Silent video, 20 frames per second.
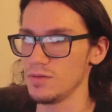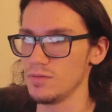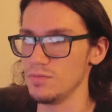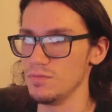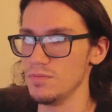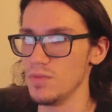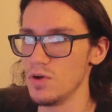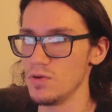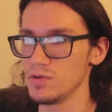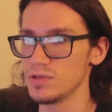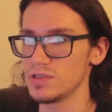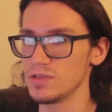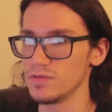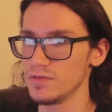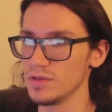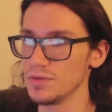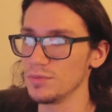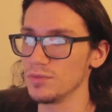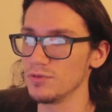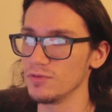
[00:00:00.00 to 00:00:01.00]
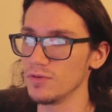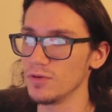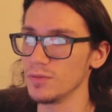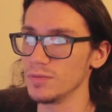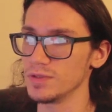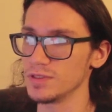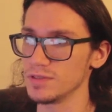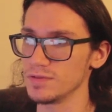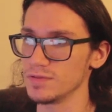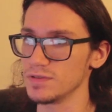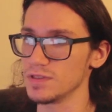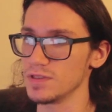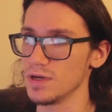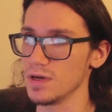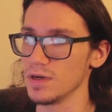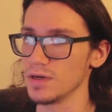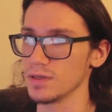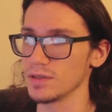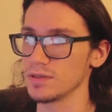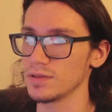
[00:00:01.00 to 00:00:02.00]
most of the performance of
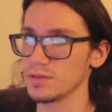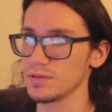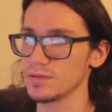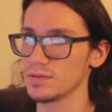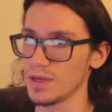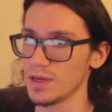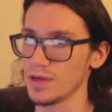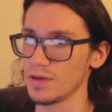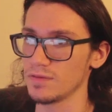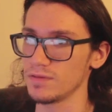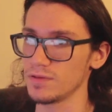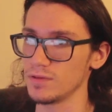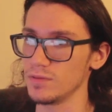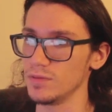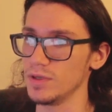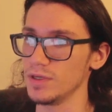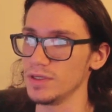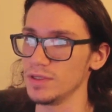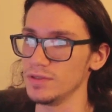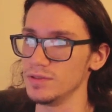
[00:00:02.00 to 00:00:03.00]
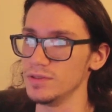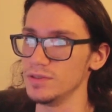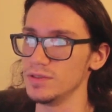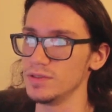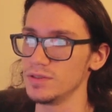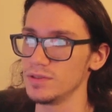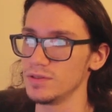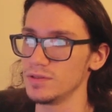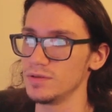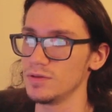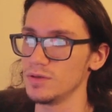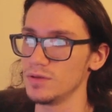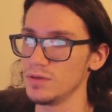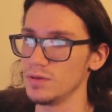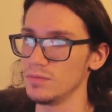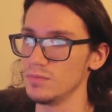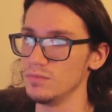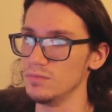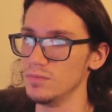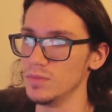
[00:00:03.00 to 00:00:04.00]
stock, half the wattage,
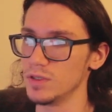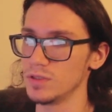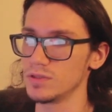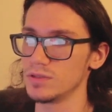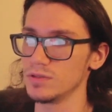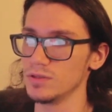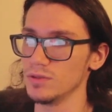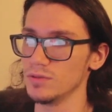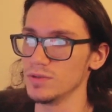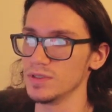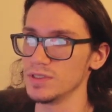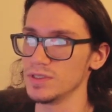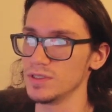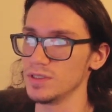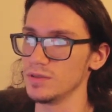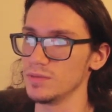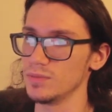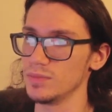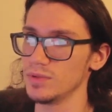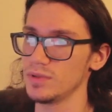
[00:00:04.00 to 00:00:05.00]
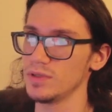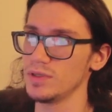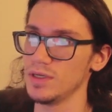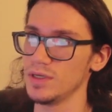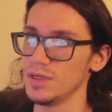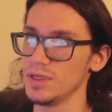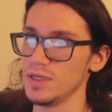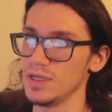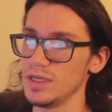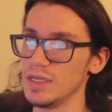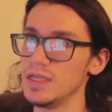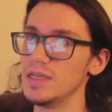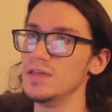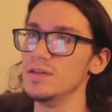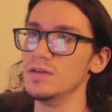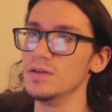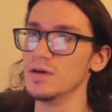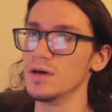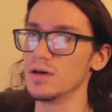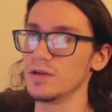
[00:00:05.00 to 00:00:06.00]
much lower temp, and an
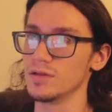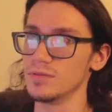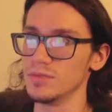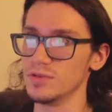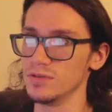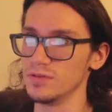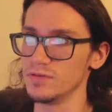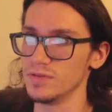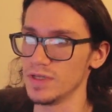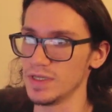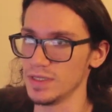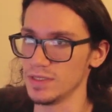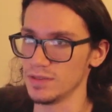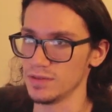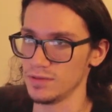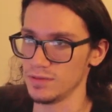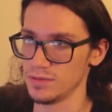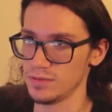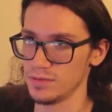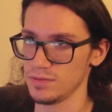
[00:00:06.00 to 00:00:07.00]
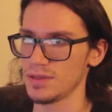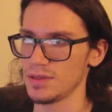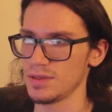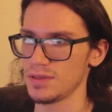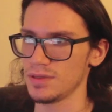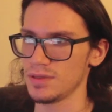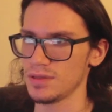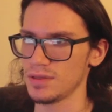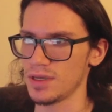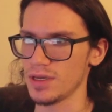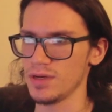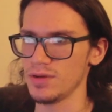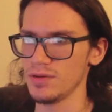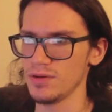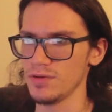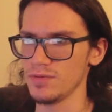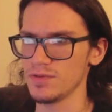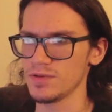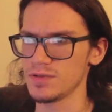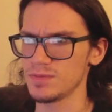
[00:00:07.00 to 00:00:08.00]
inaudible fan. I don't
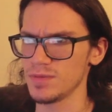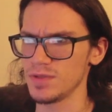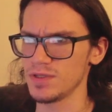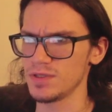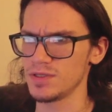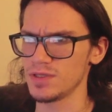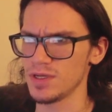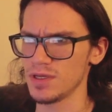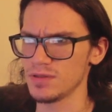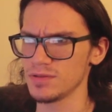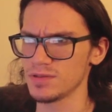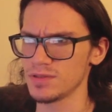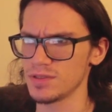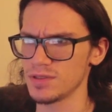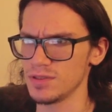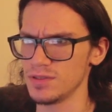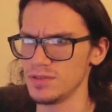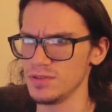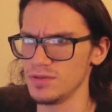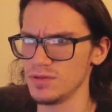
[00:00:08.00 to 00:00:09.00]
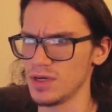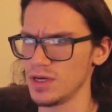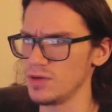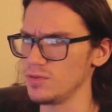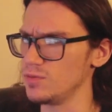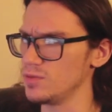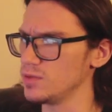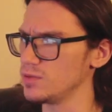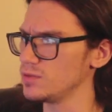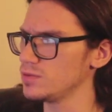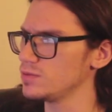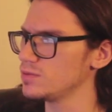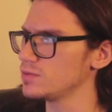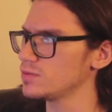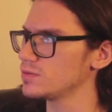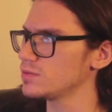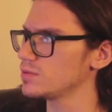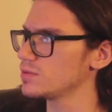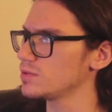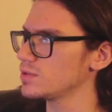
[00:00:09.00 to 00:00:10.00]
know if there's much else to do. I will
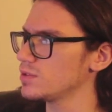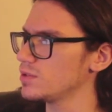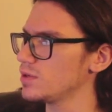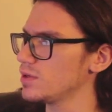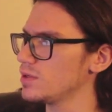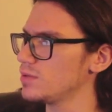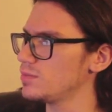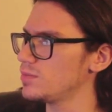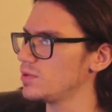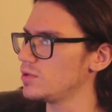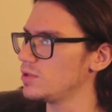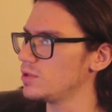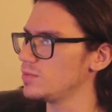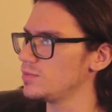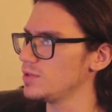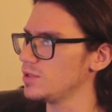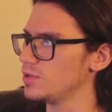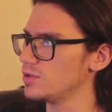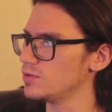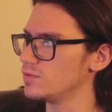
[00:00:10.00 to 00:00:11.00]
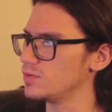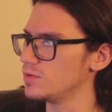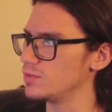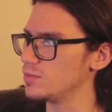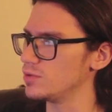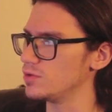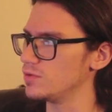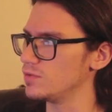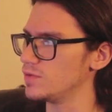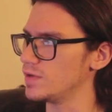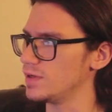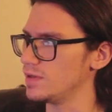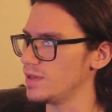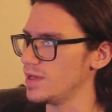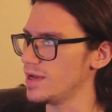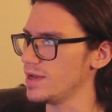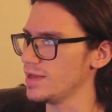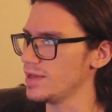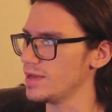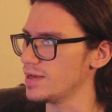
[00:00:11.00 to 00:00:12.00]
go ahead and pull up the undervolt profile
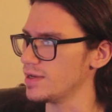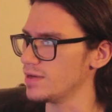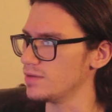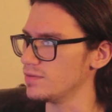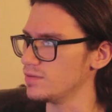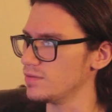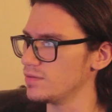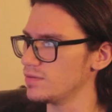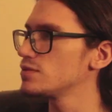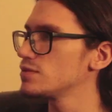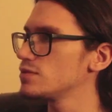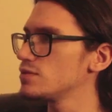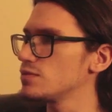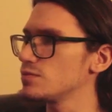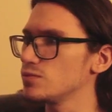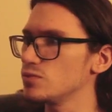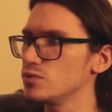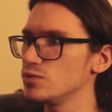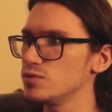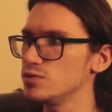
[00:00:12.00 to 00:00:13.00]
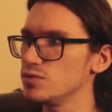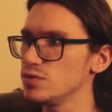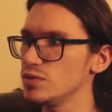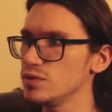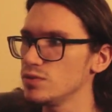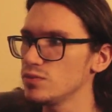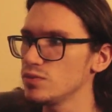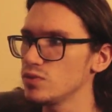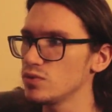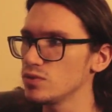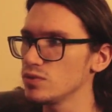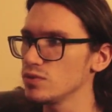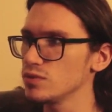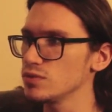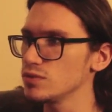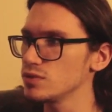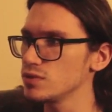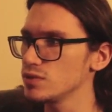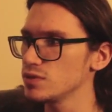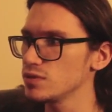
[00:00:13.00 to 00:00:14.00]
I have. So I'm going to
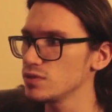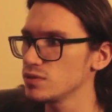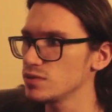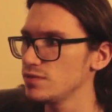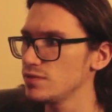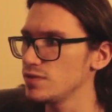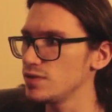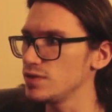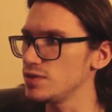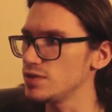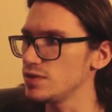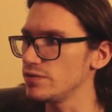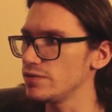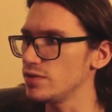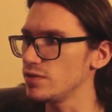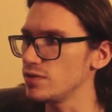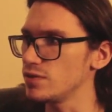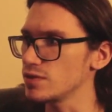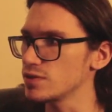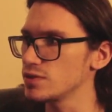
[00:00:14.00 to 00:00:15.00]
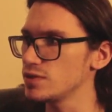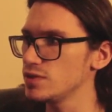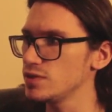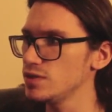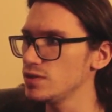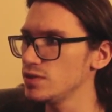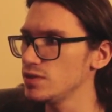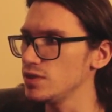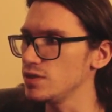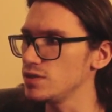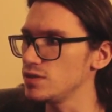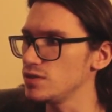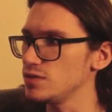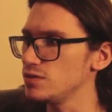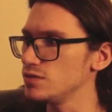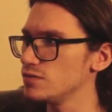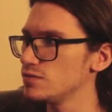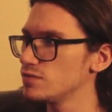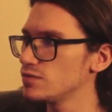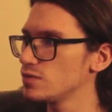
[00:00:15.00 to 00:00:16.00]
import 5700 XT,
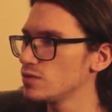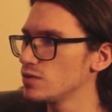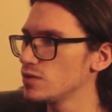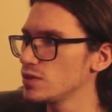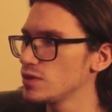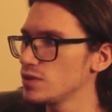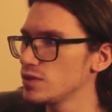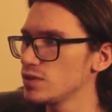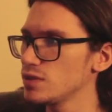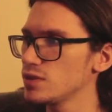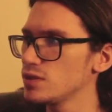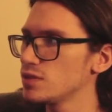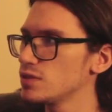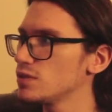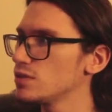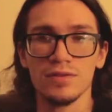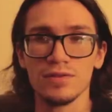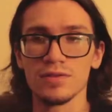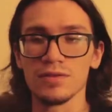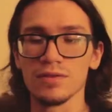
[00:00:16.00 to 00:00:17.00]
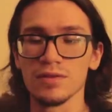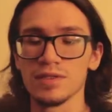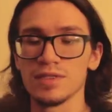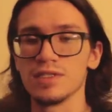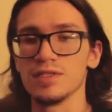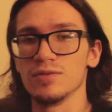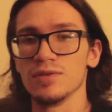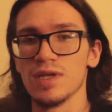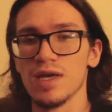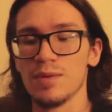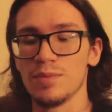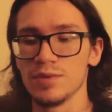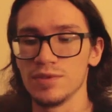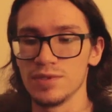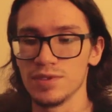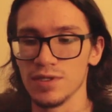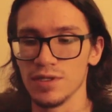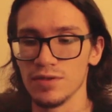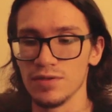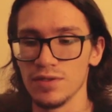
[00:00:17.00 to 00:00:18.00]
1840. So let's see what
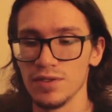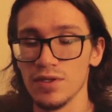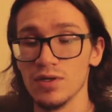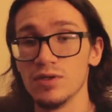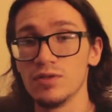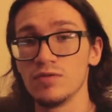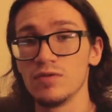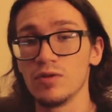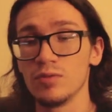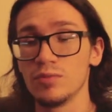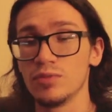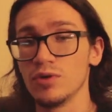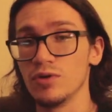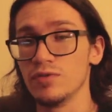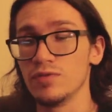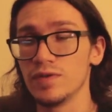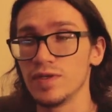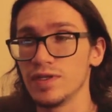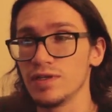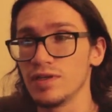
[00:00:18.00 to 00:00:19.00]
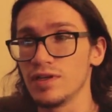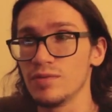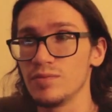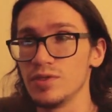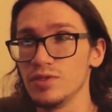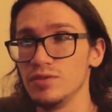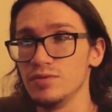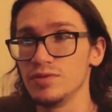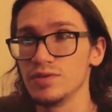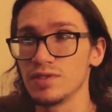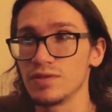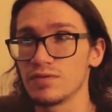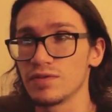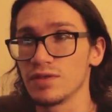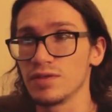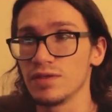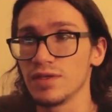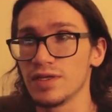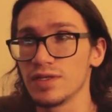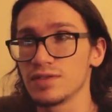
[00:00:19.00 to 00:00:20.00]
happens on the undervolt profile I've been using for
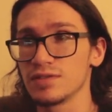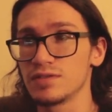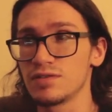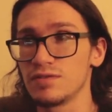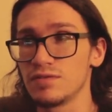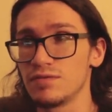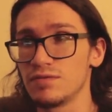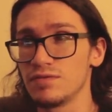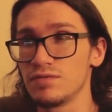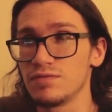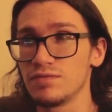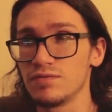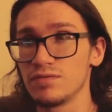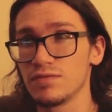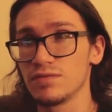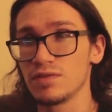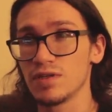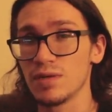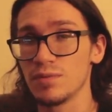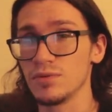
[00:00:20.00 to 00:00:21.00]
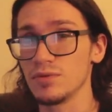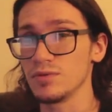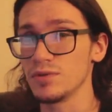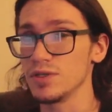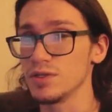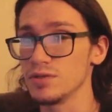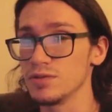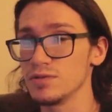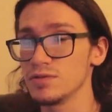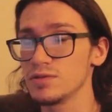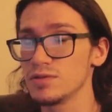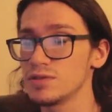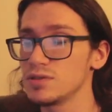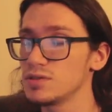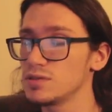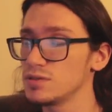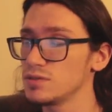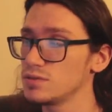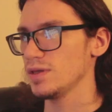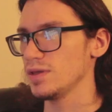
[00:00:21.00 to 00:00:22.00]
the last couple
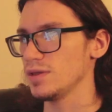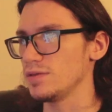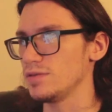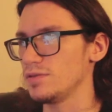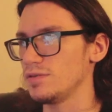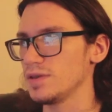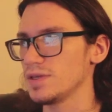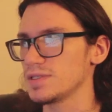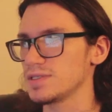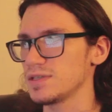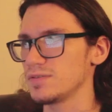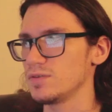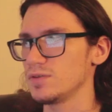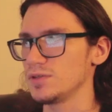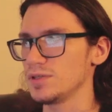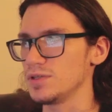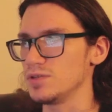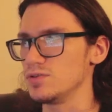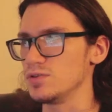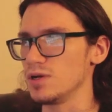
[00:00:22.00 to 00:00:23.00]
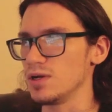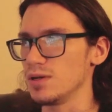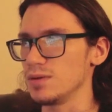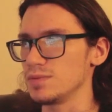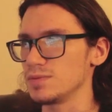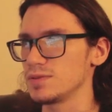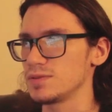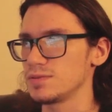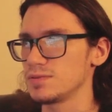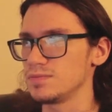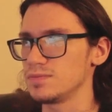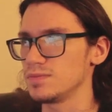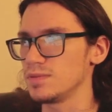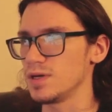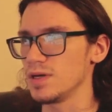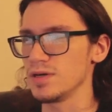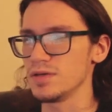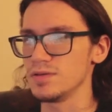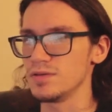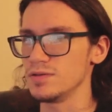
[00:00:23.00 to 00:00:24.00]
years. And the thing is, I've only dropped
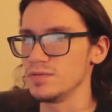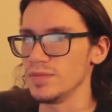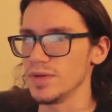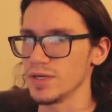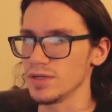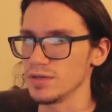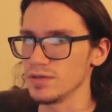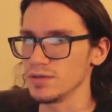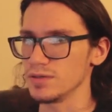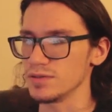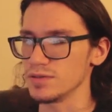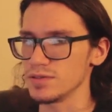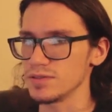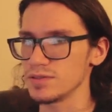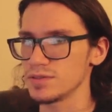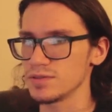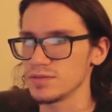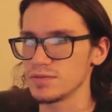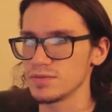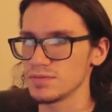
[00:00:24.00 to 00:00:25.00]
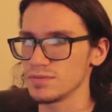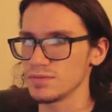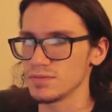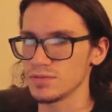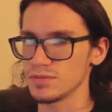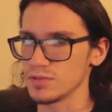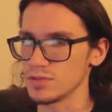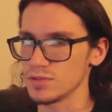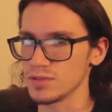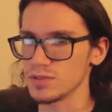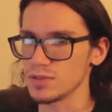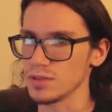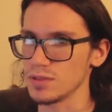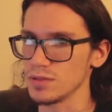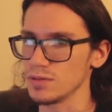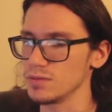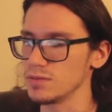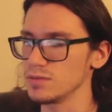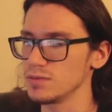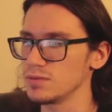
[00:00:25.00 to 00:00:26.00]
100 megahertz or so,